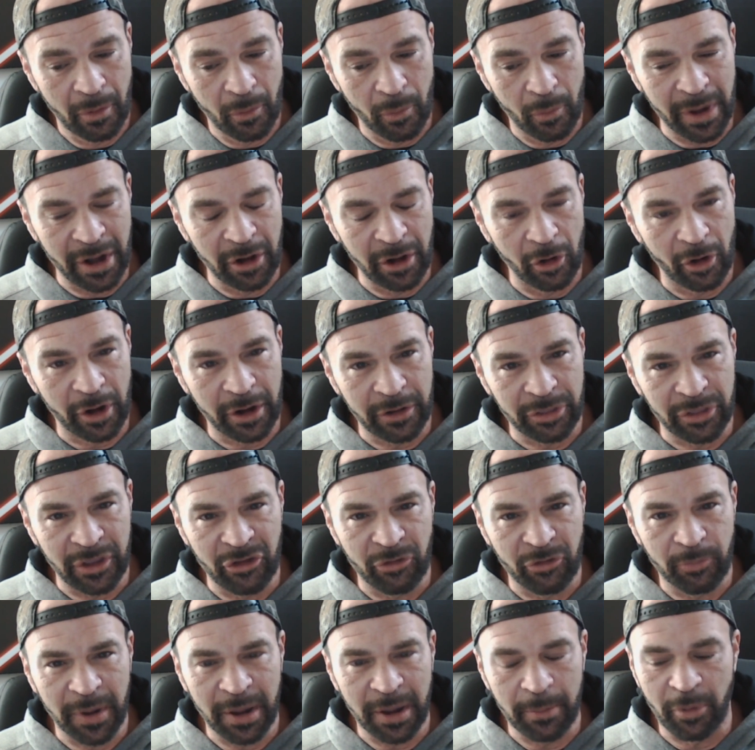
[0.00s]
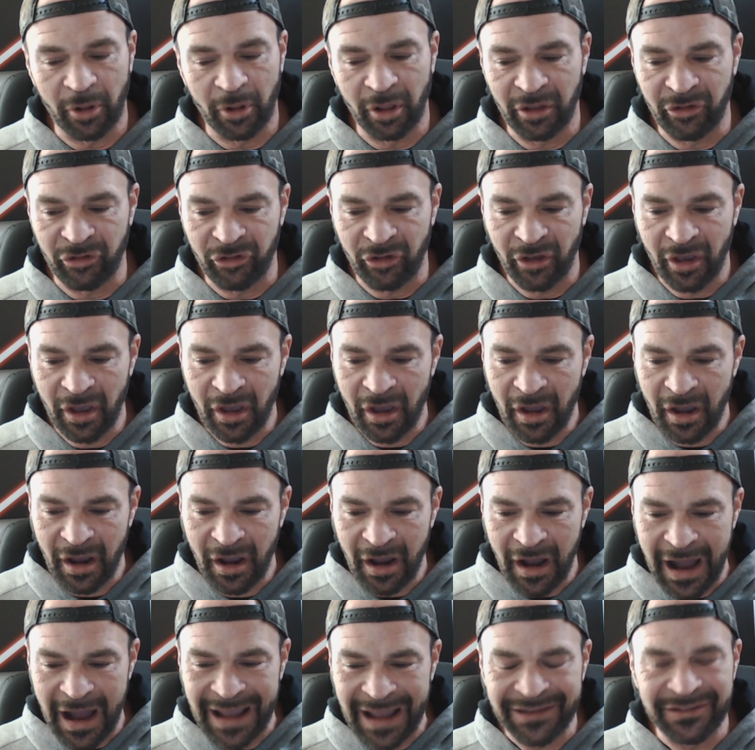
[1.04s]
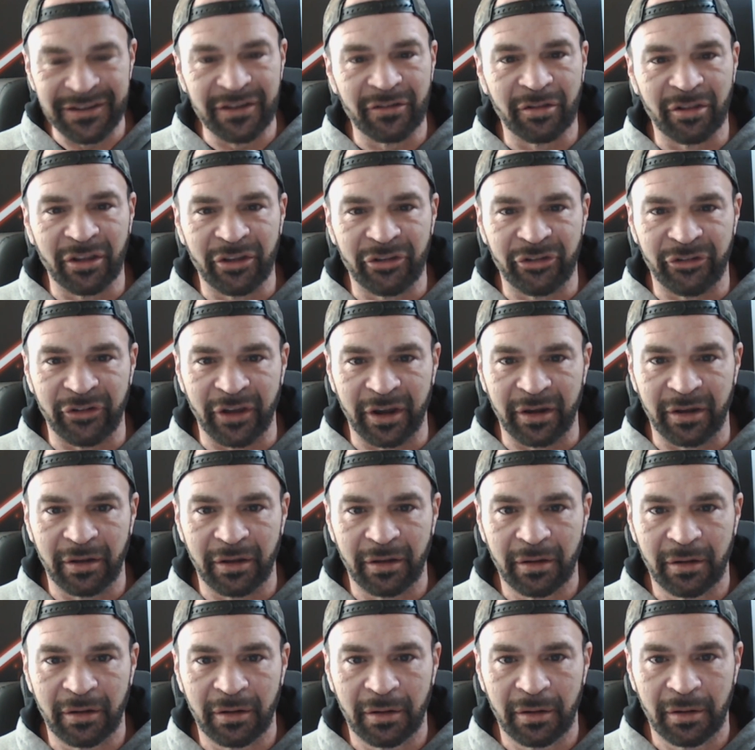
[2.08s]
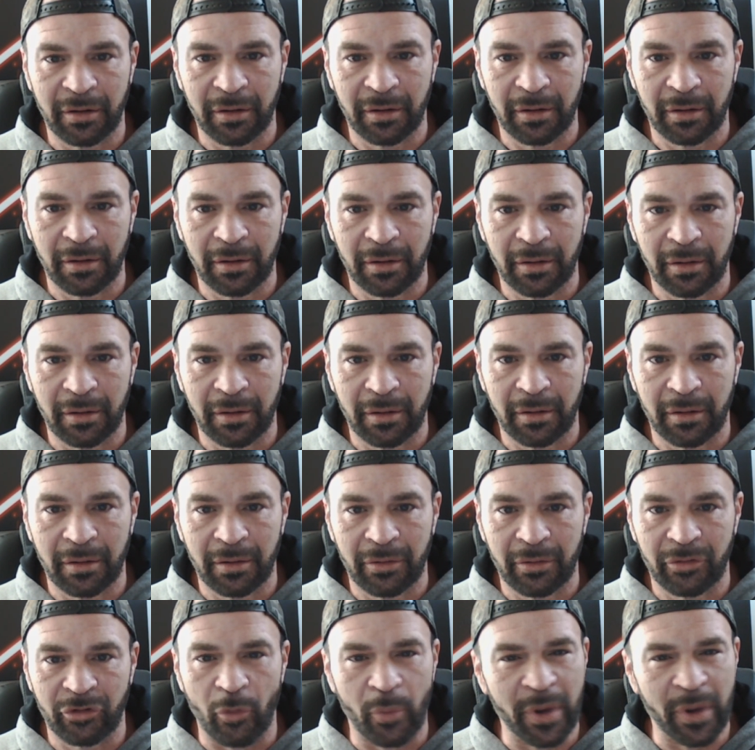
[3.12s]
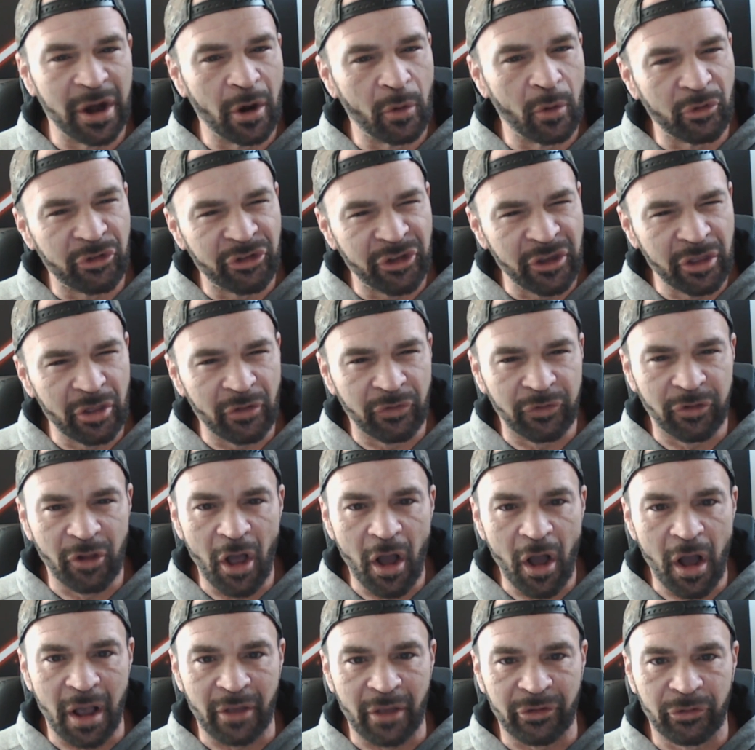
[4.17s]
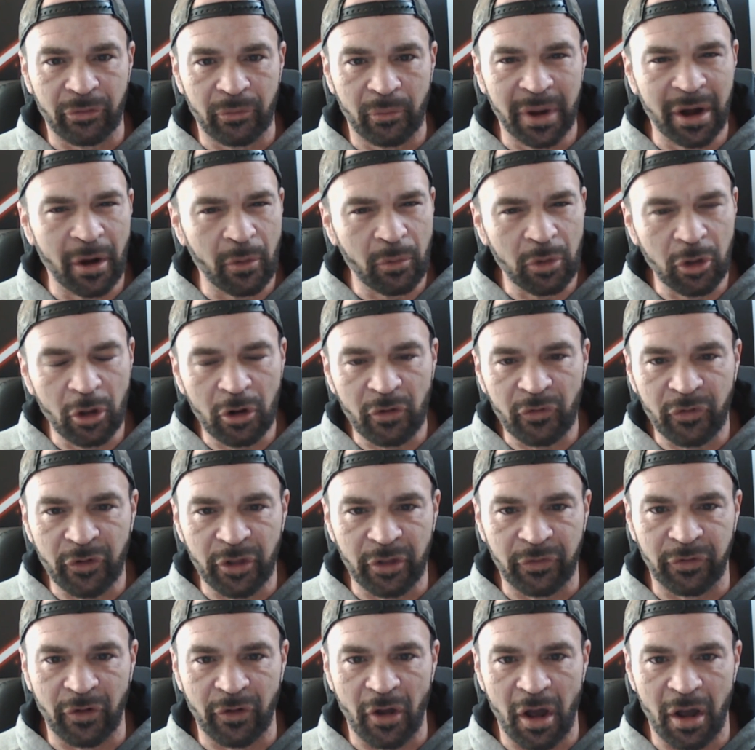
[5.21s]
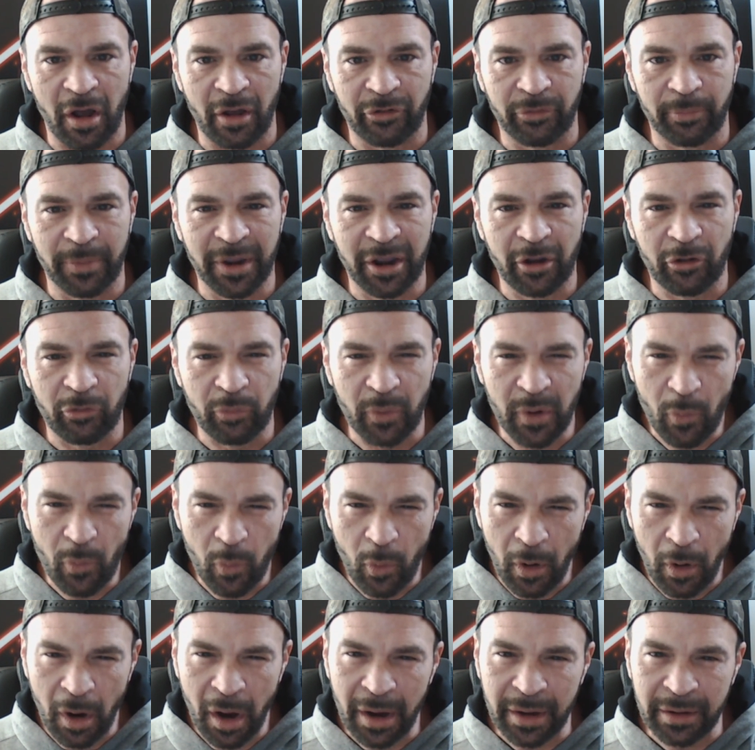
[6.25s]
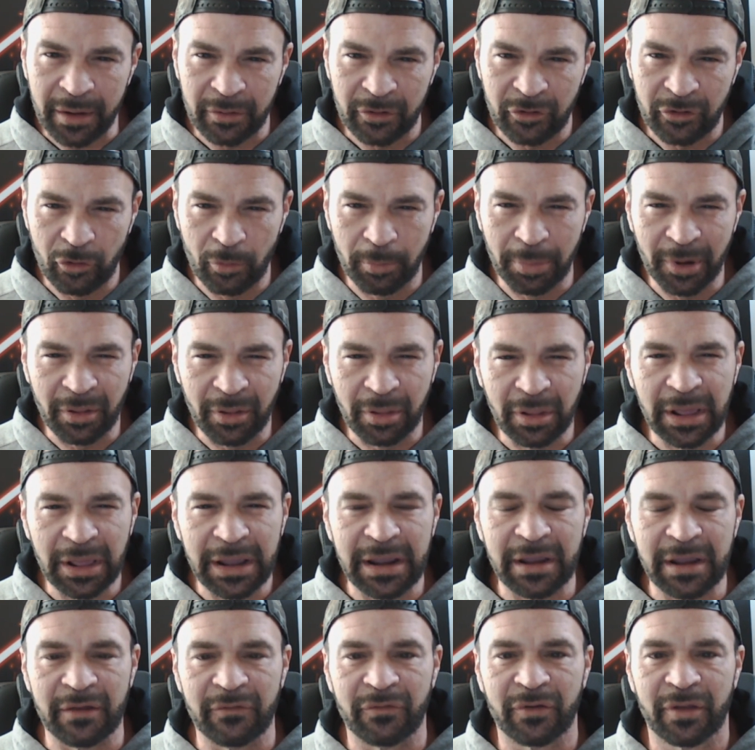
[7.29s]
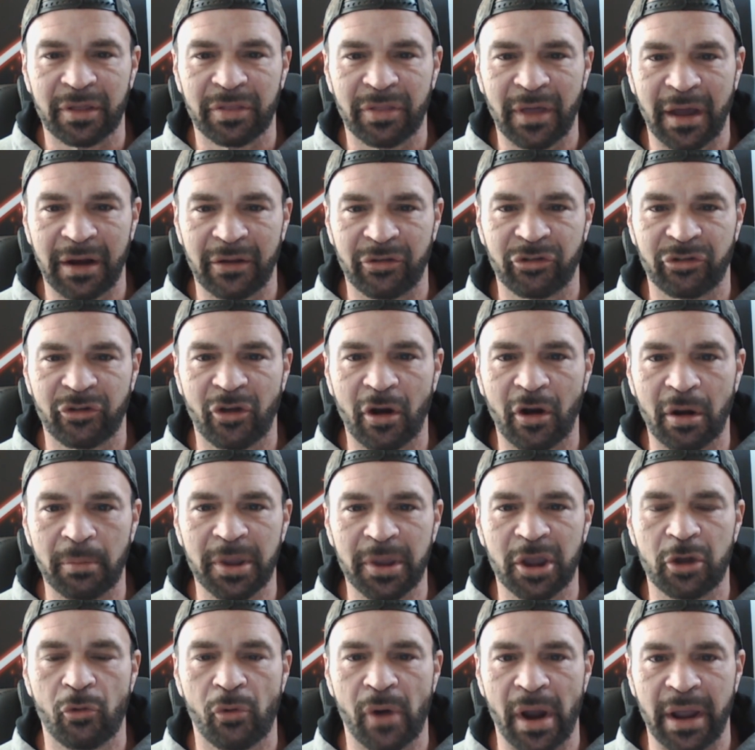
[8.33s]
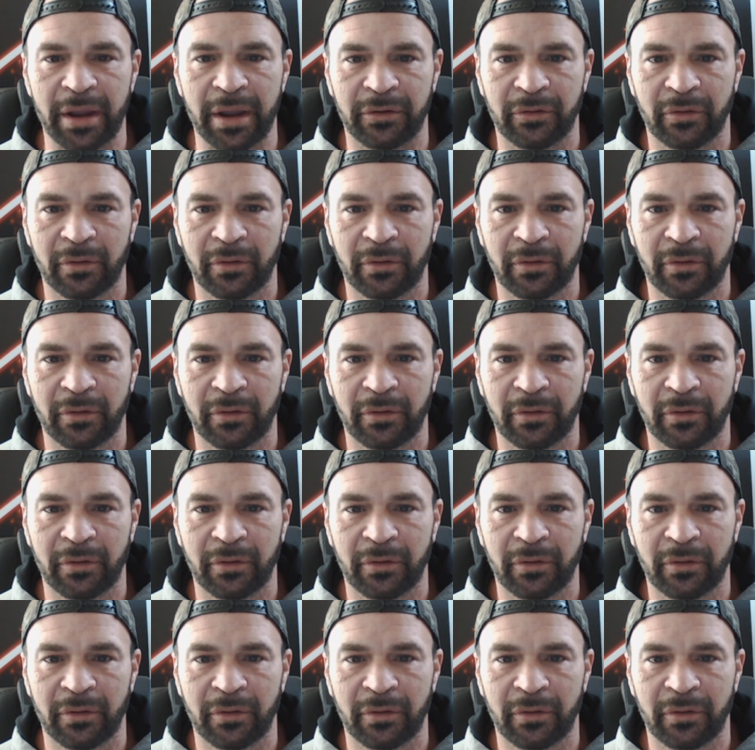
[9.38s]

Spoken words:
look at these people as idealistic. So we don't see the flaws. We don't look for the flaws because we want to believe that it's going to be great.